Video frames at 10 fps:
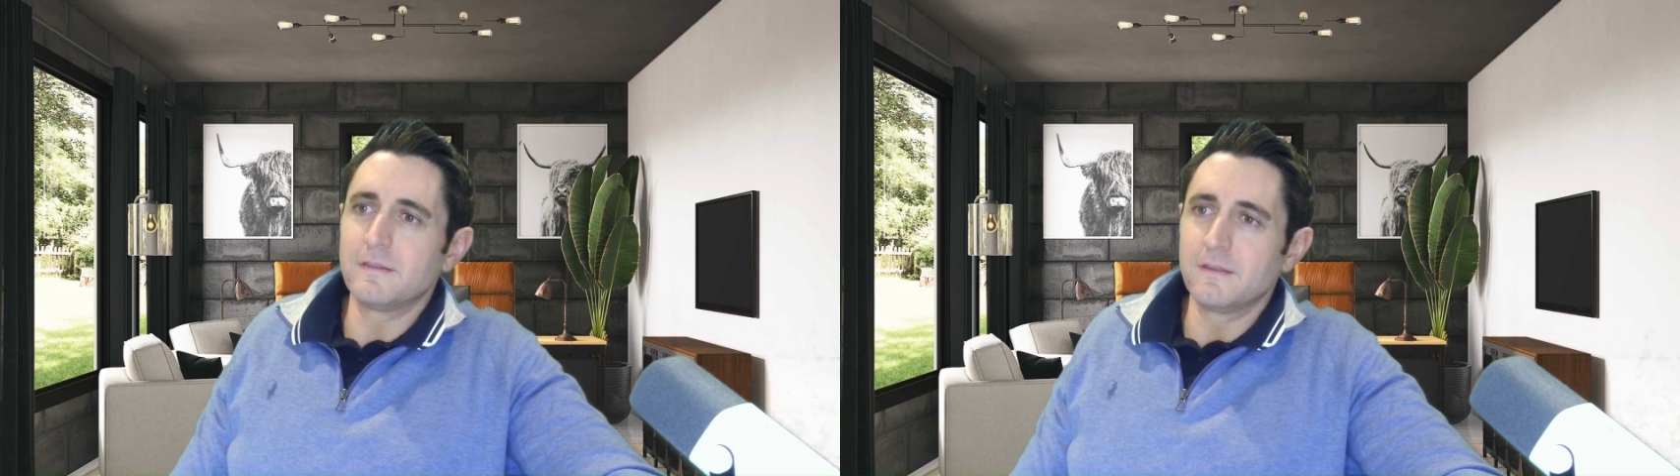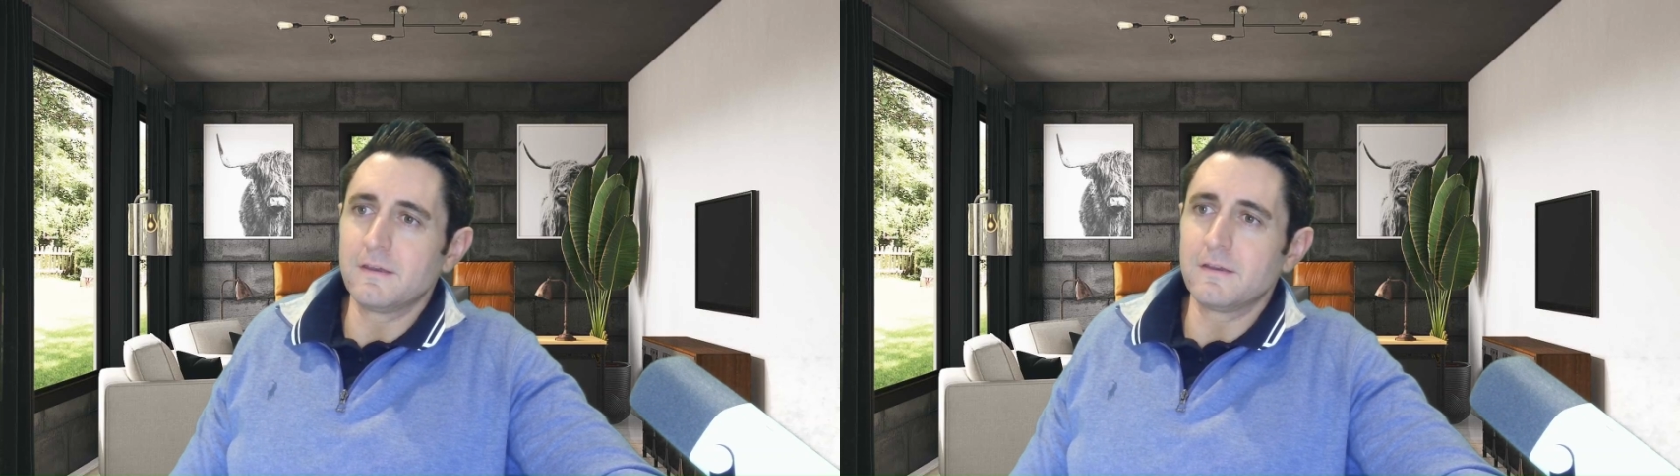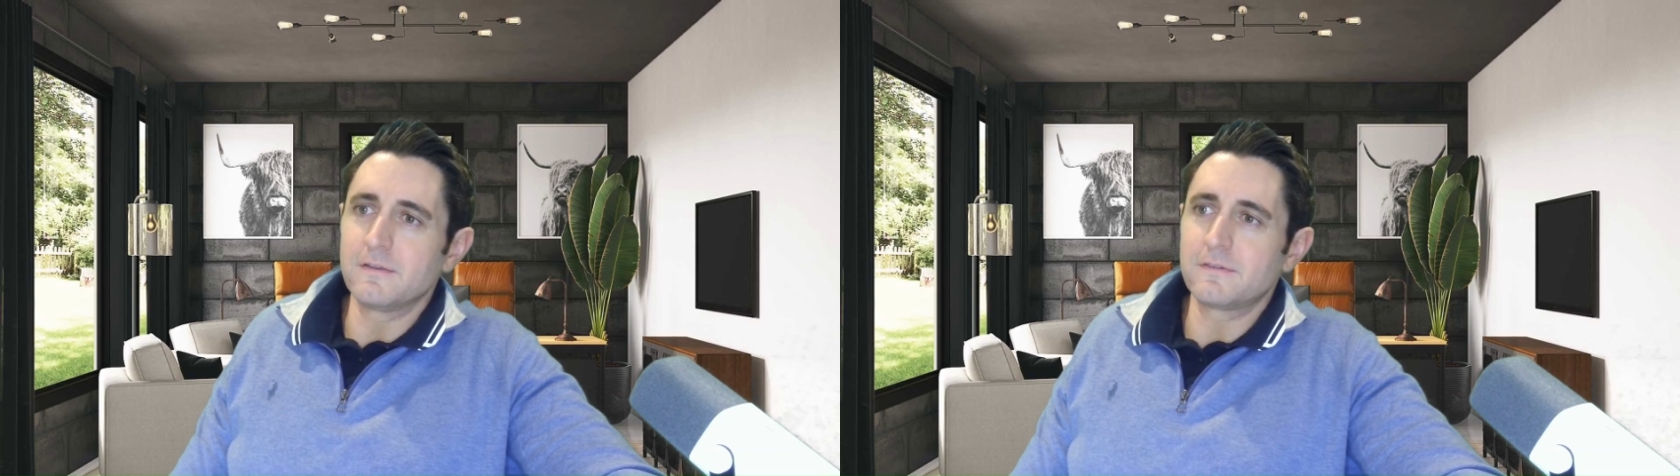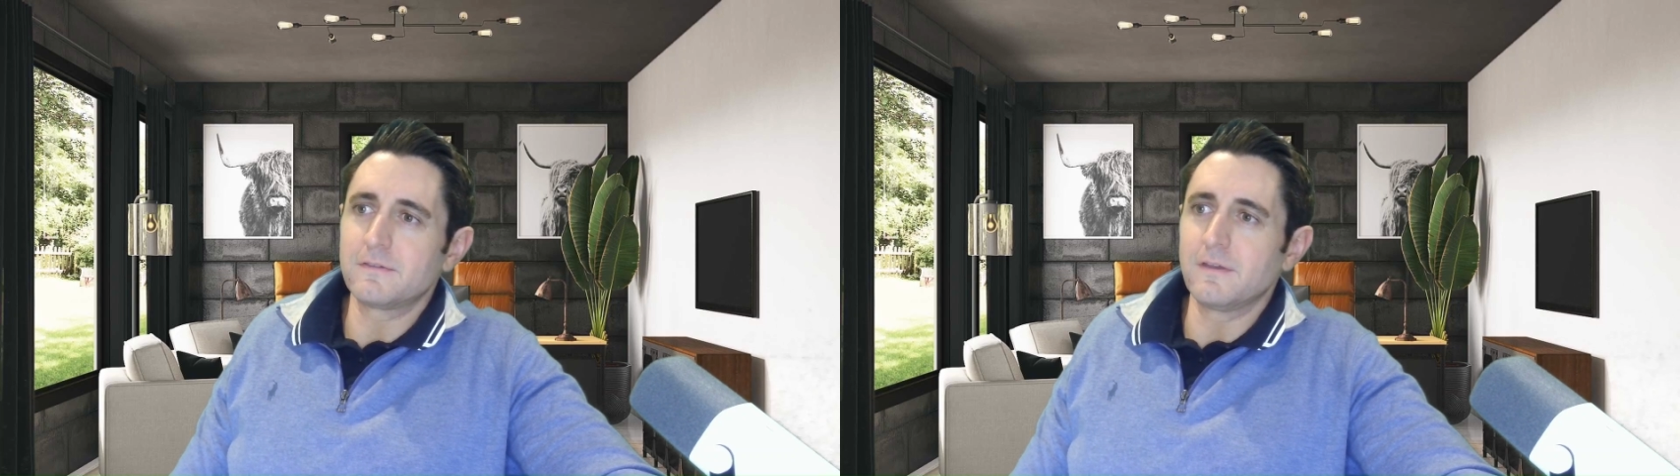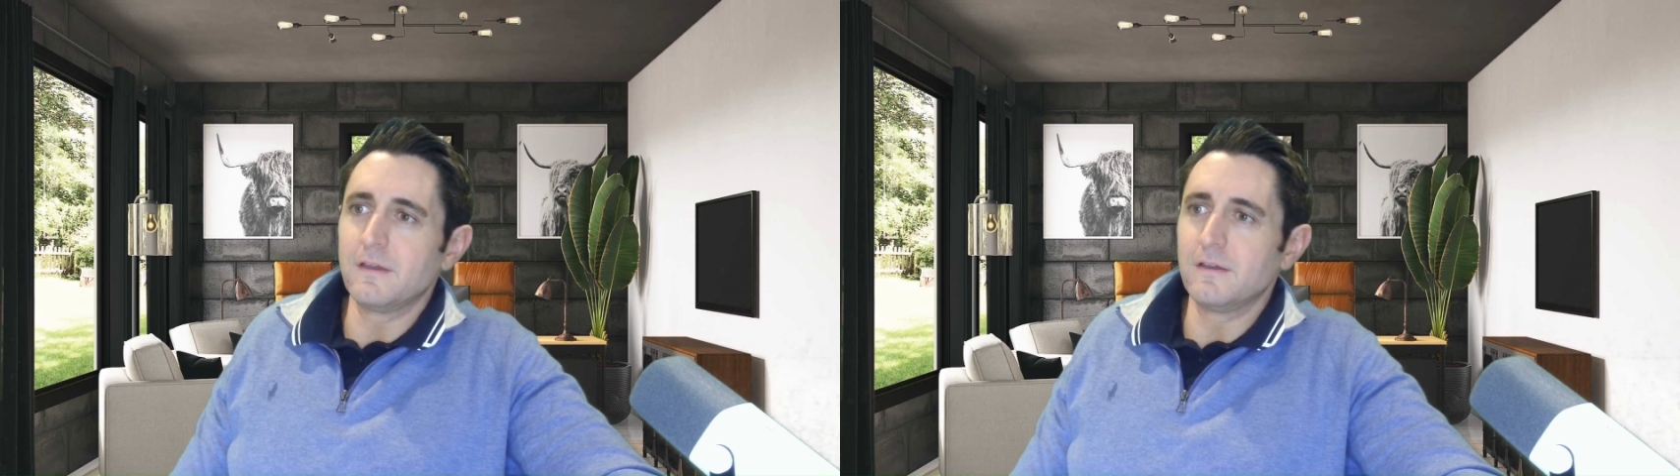
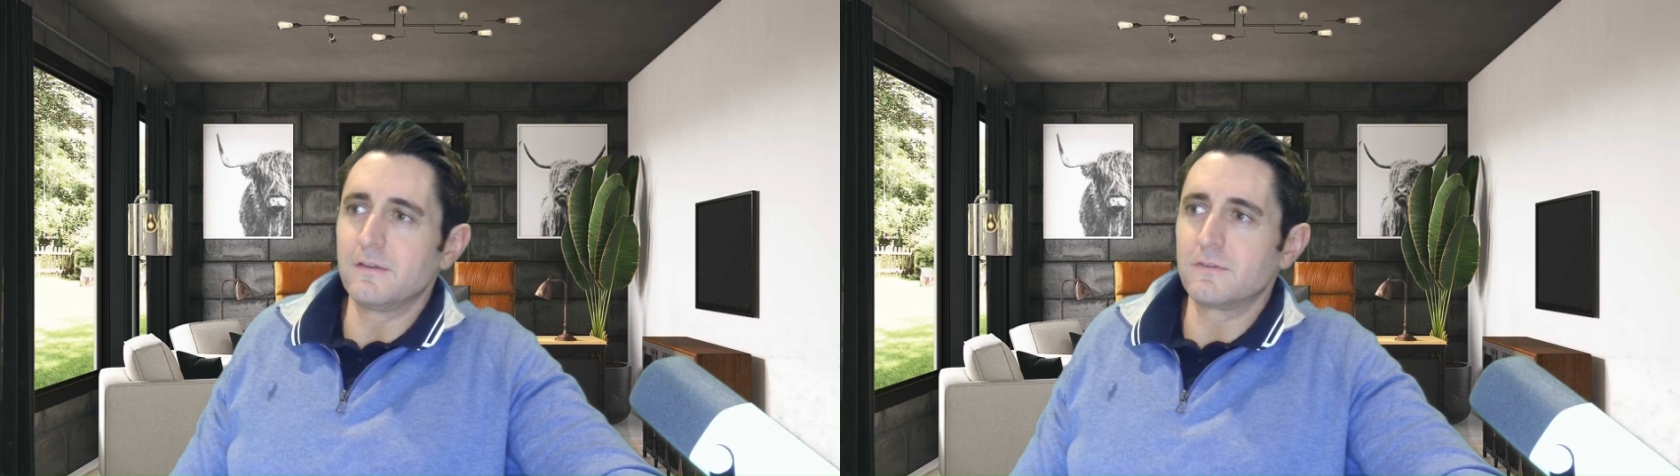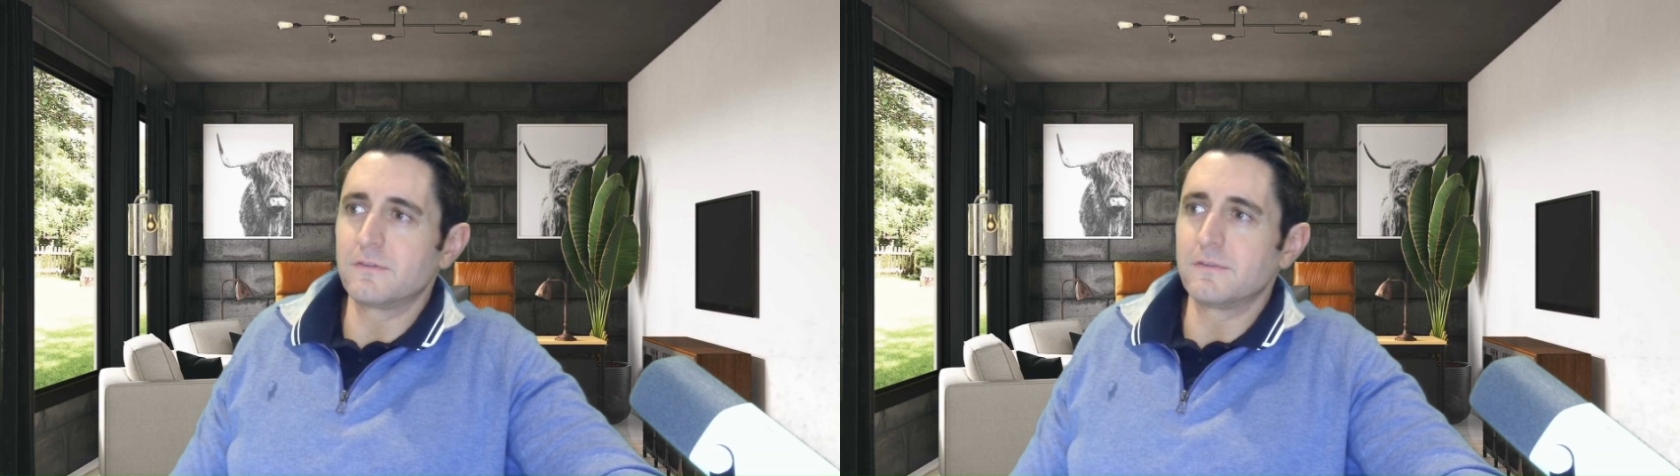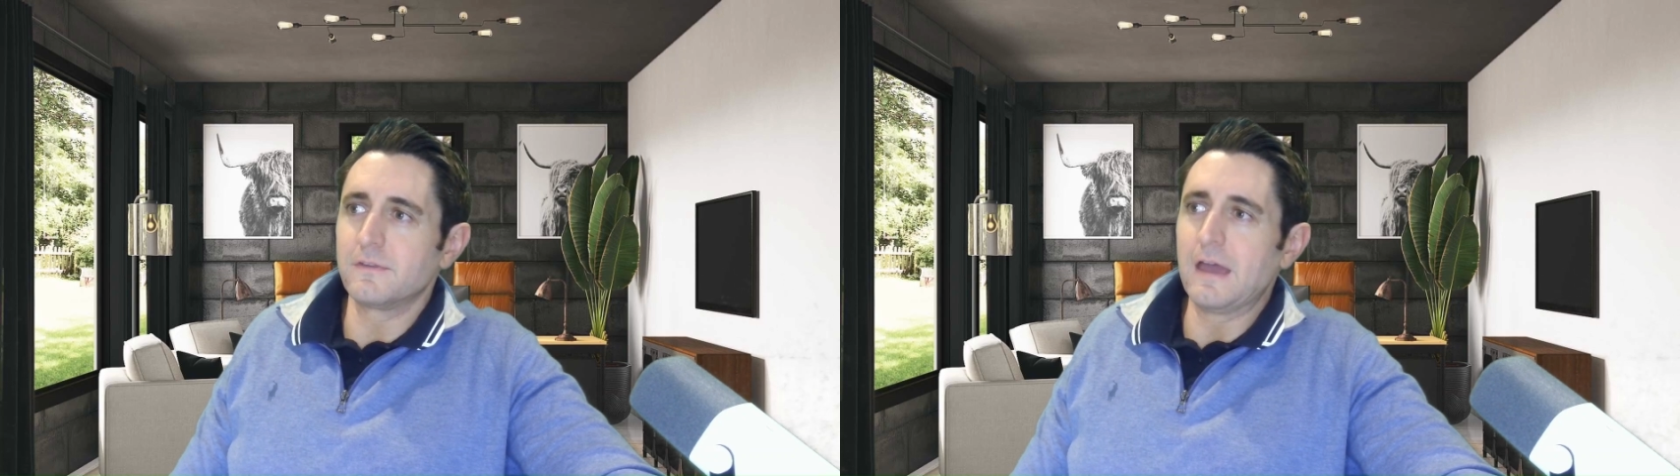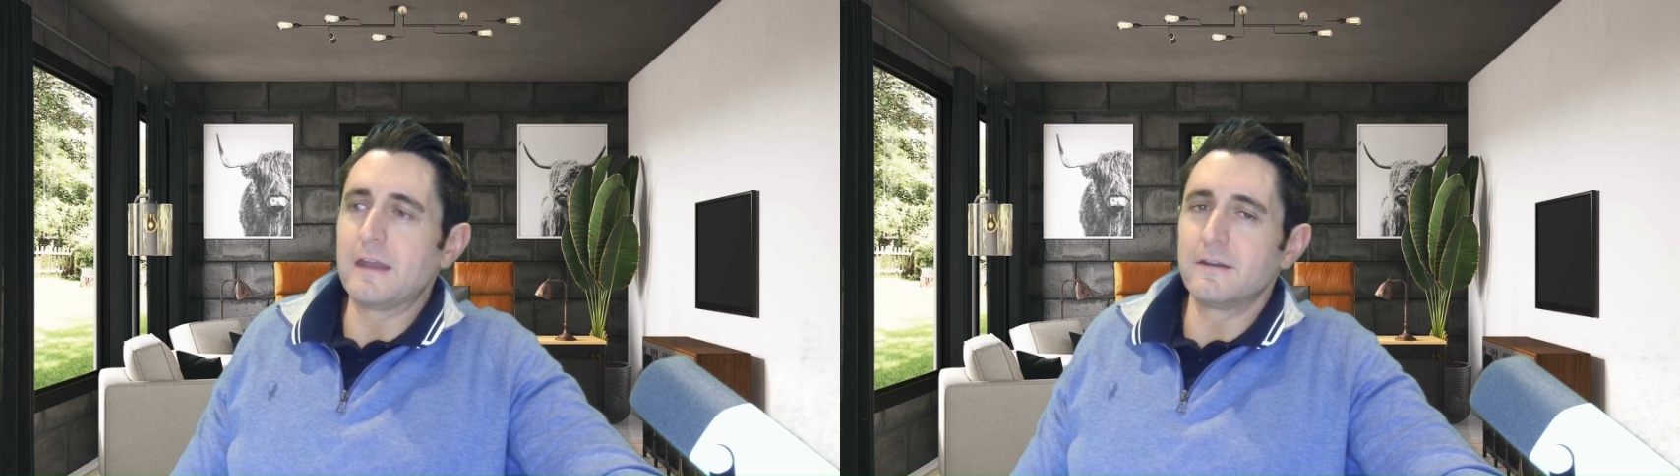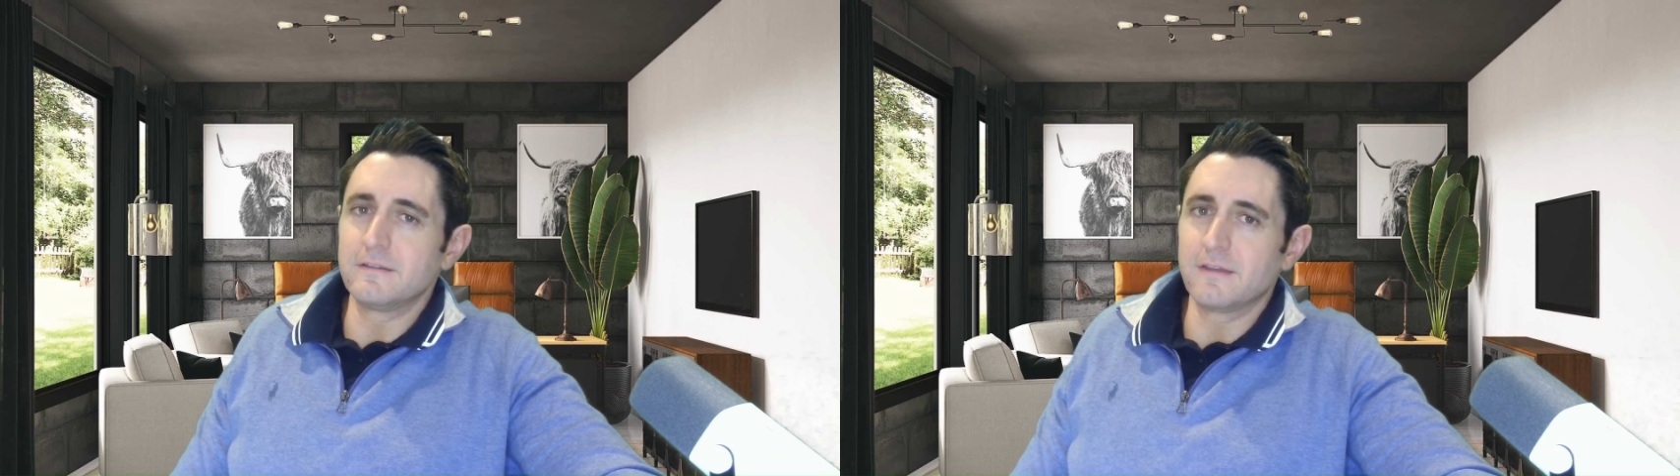this is the
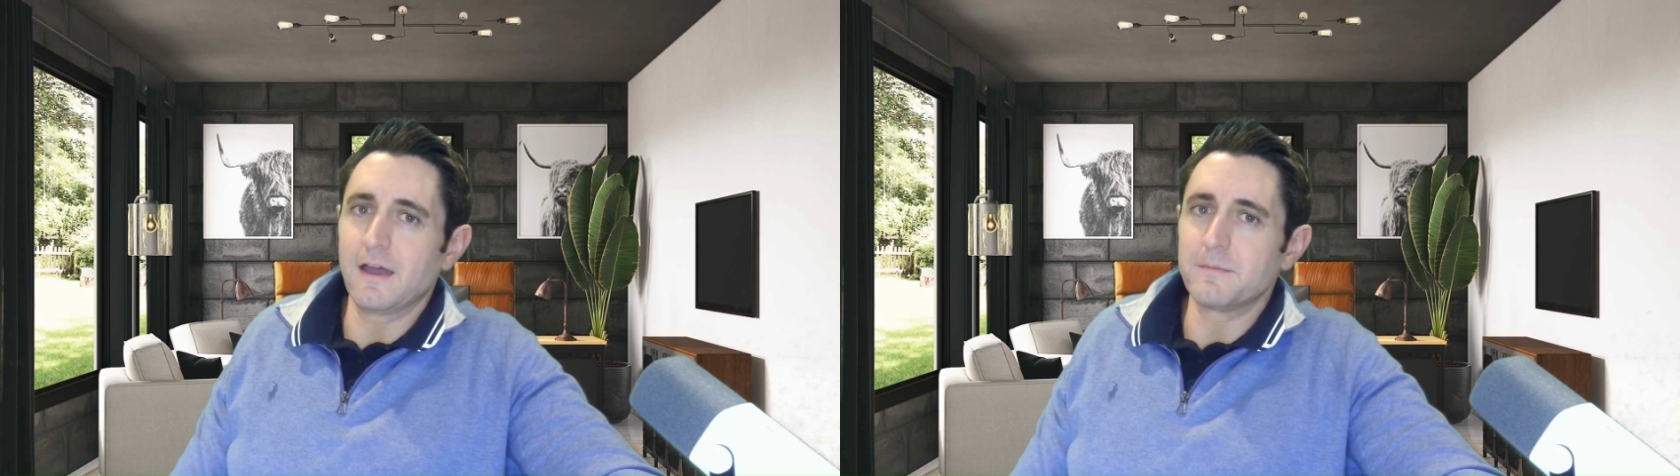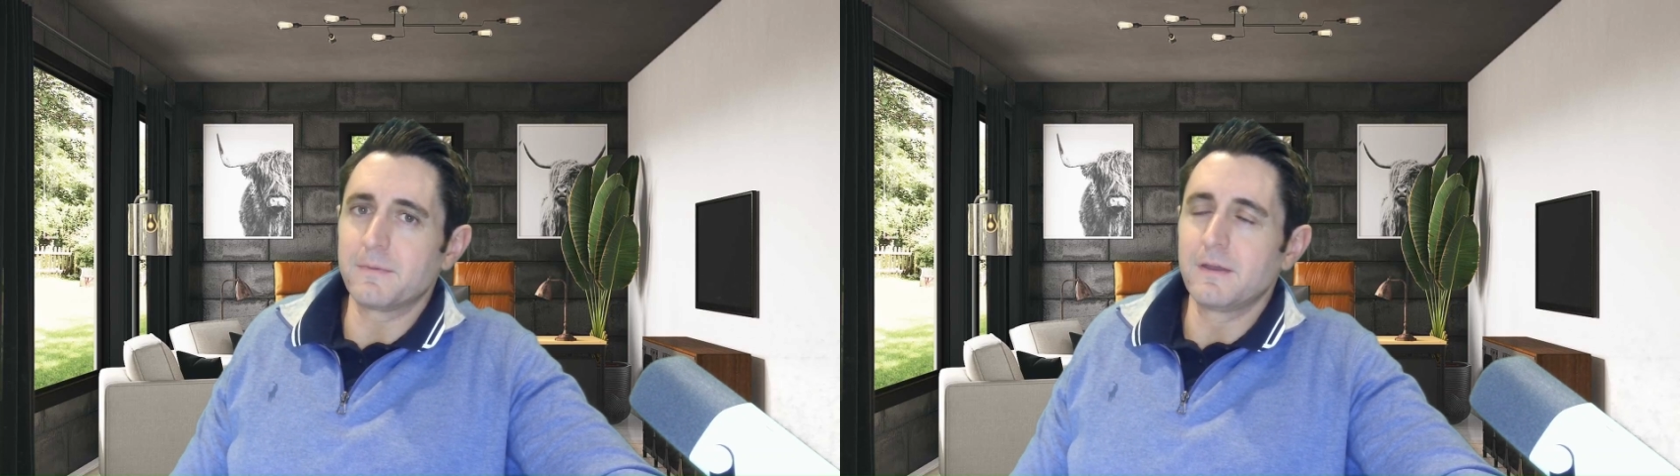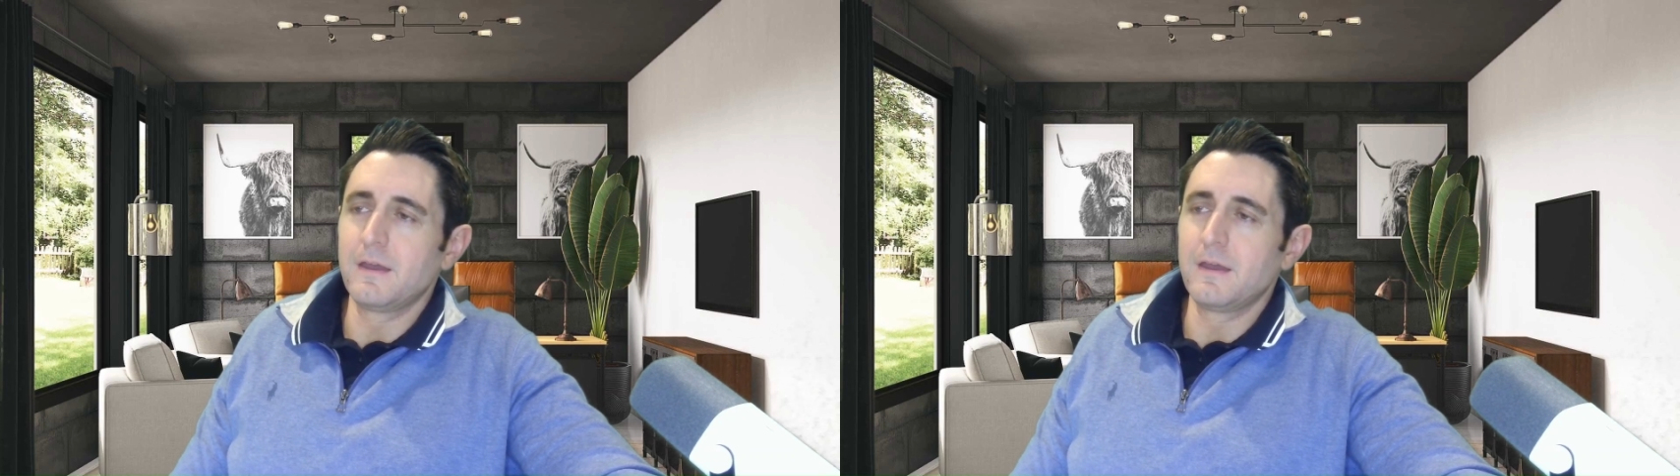entity type.